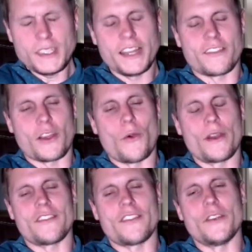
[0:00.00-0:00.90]
it's
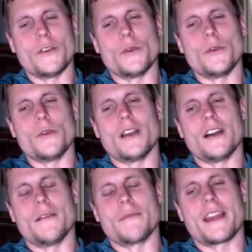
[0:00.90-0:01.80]
going
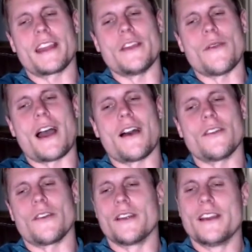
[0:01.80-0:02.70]
to kick you out, or